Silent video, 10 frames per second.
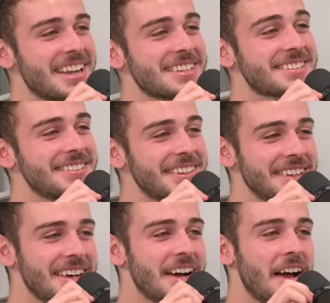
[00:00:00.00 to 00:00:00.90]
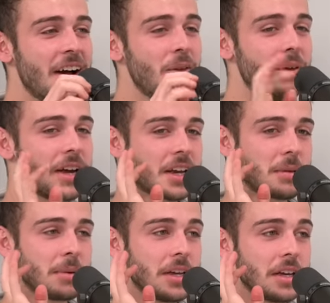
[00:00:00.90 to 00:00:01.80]
us do one that we're going to
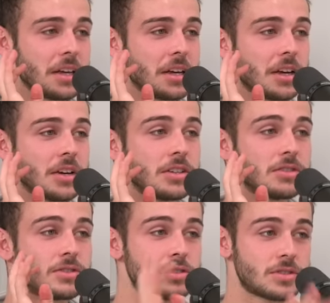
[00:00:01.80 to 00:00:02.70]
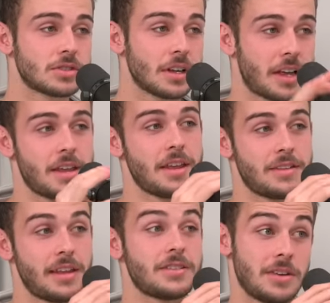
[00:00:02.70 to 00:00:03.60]
be. Uh, there's,
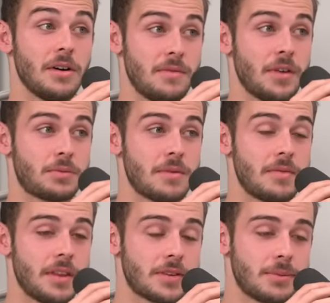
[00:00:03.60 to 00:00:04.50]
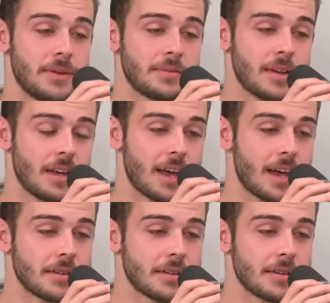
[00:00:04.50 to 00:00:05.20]
there's an obvious one for this one. Okay.